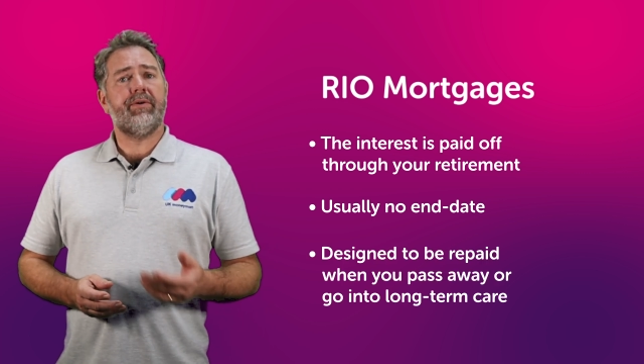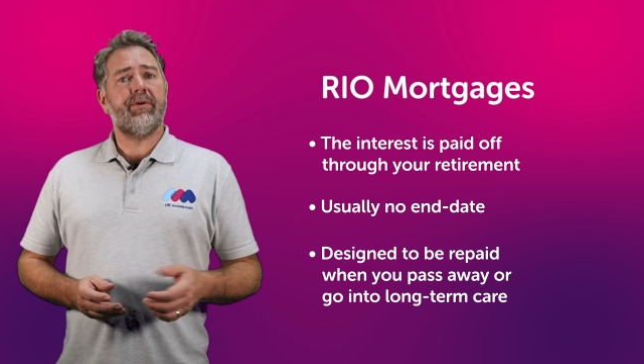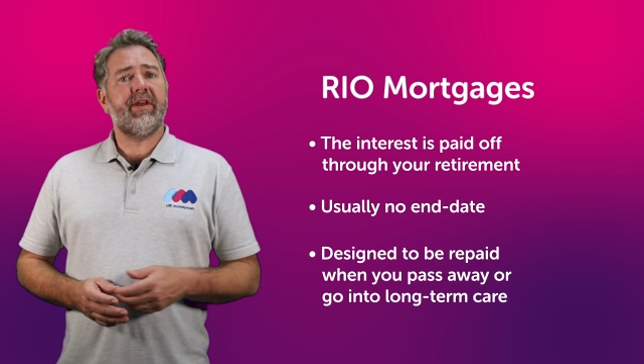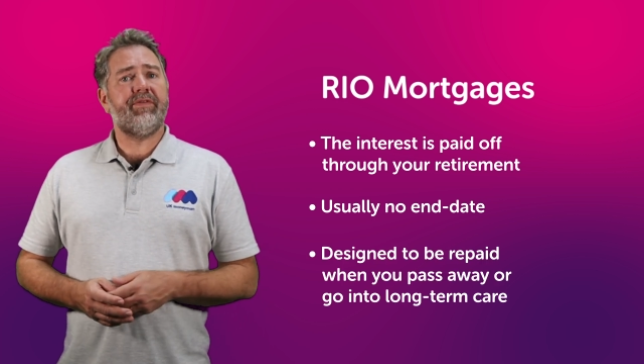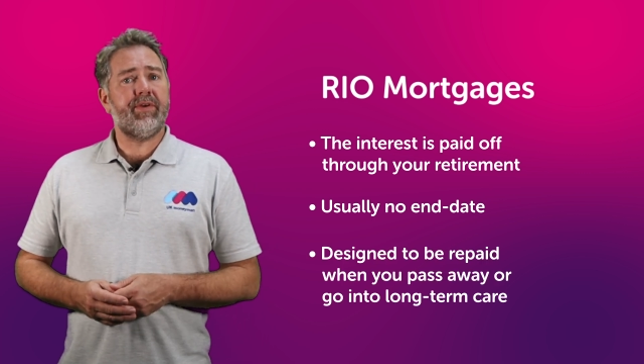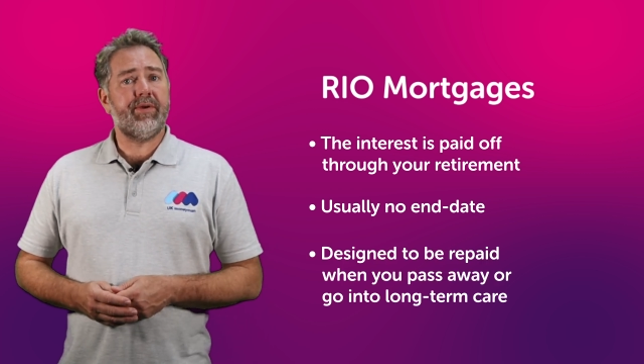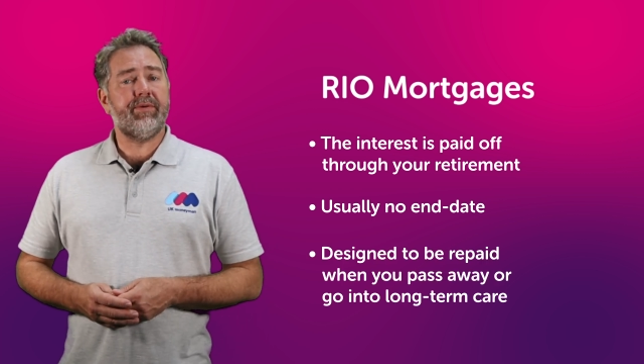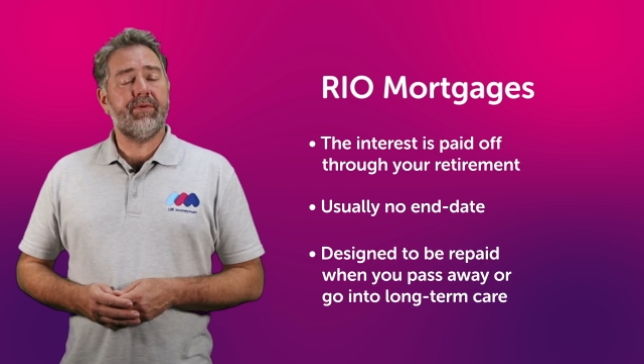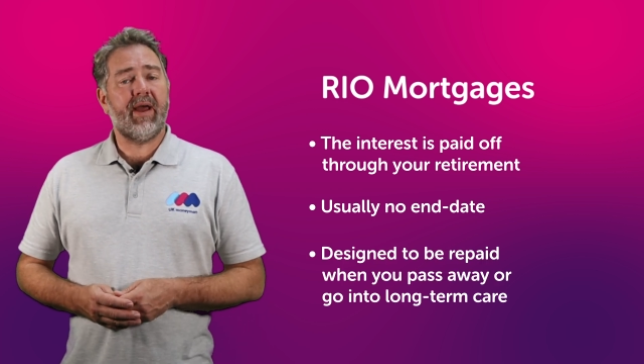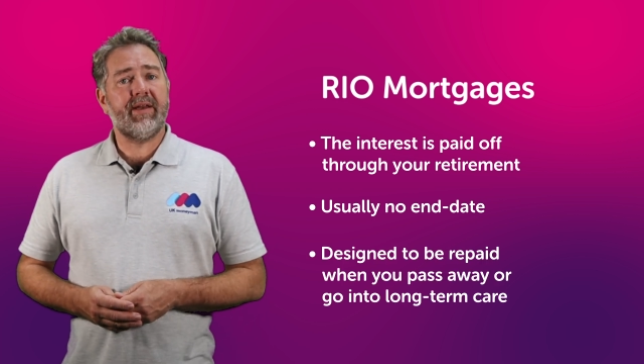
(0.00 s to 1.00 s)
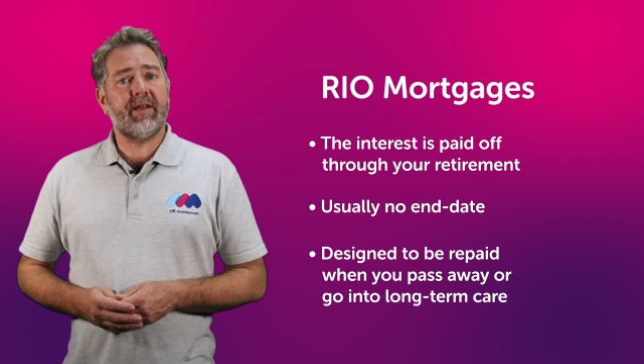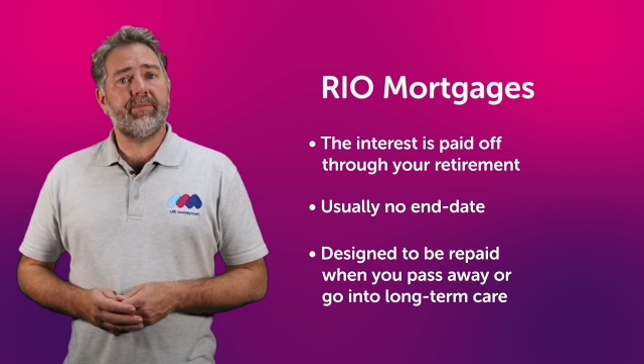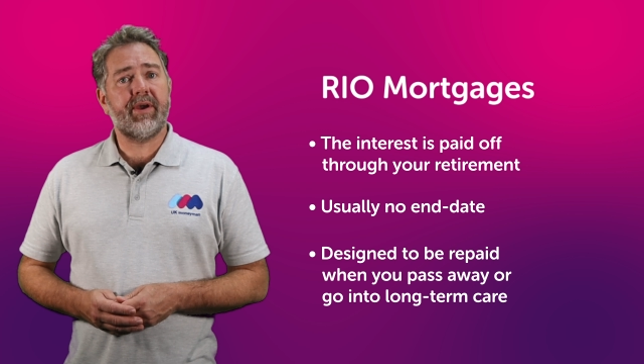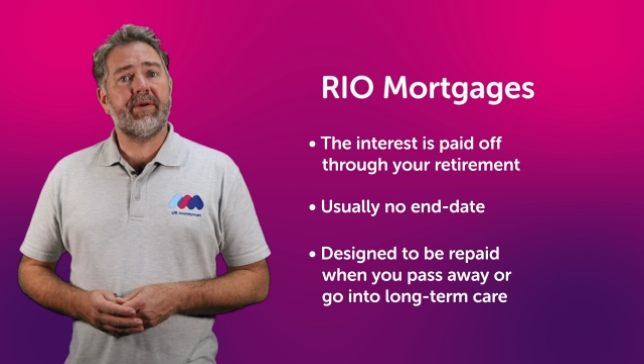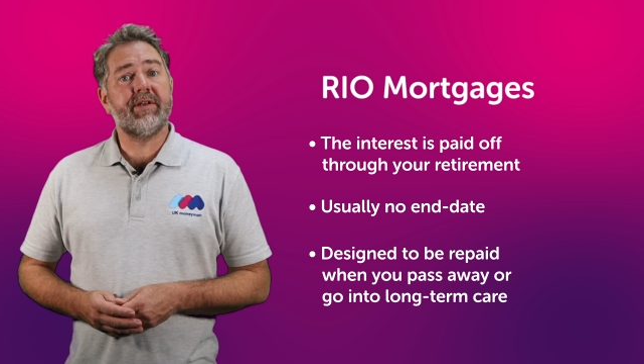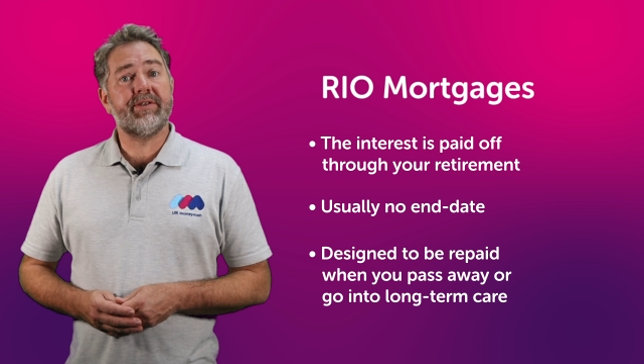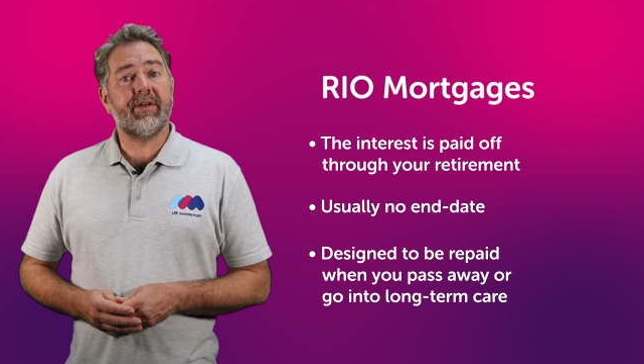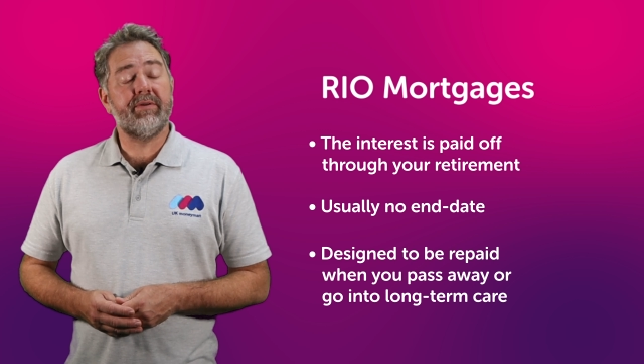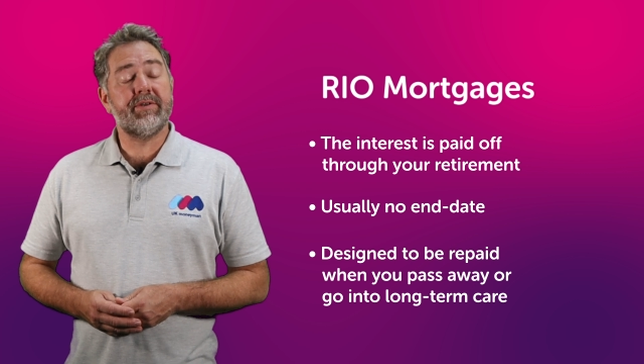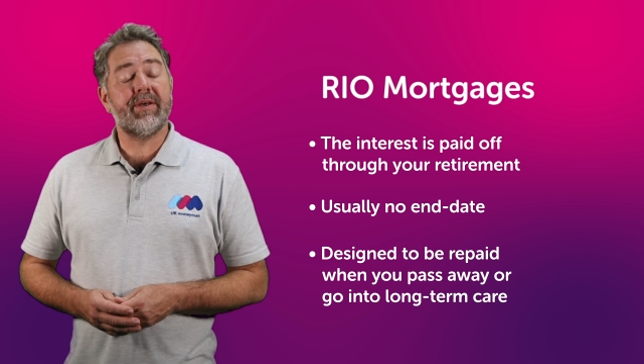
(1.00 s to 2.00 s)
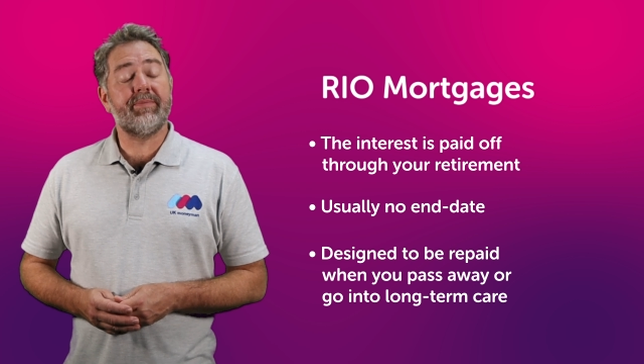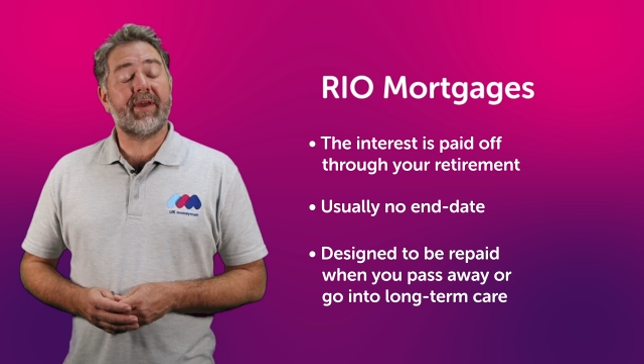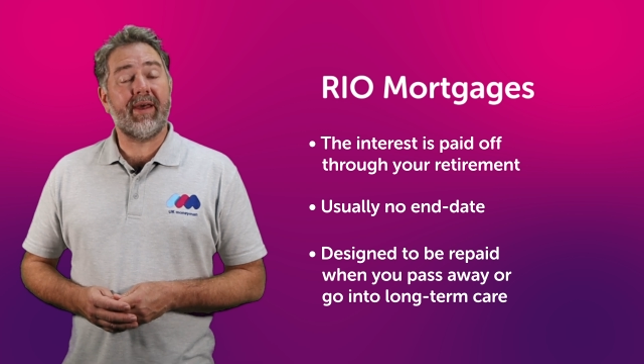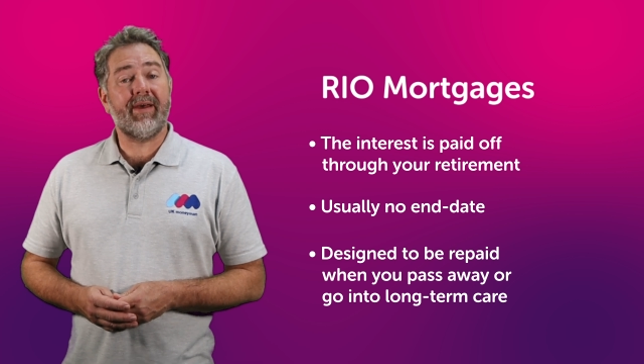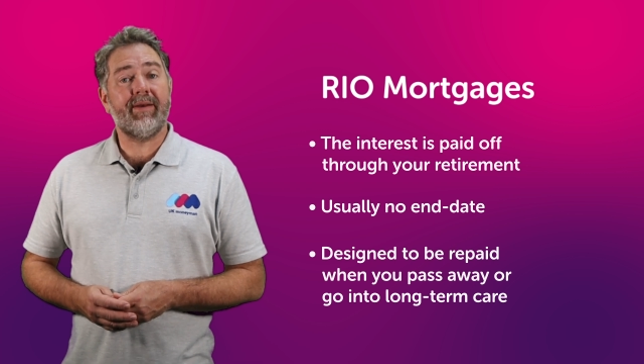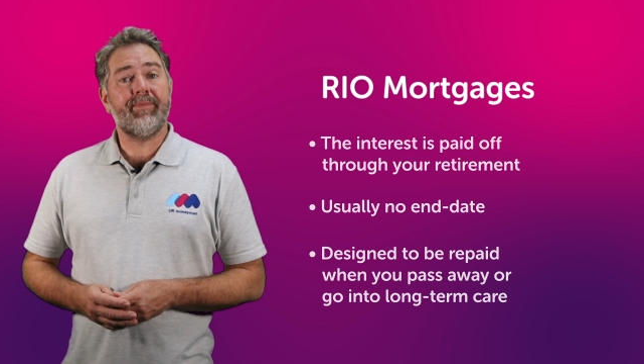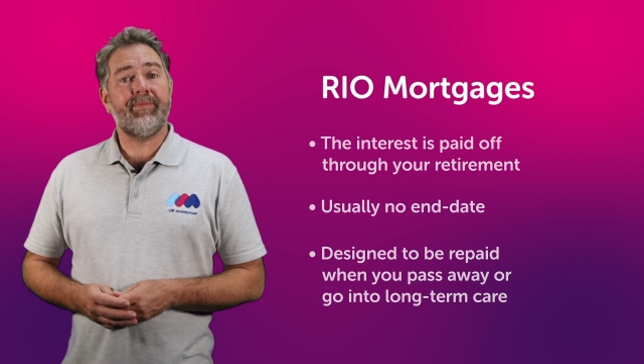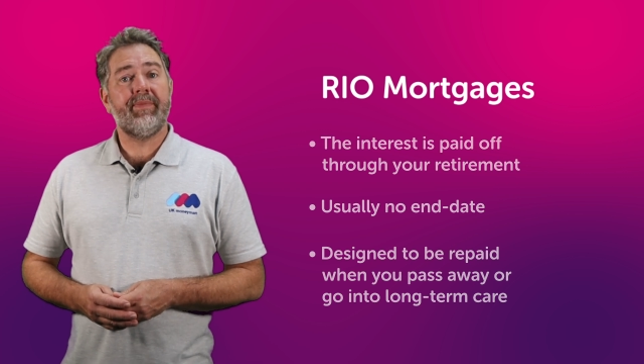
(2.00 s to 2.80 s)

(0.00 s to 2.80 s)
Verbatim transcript: or if you end up going into long-term care.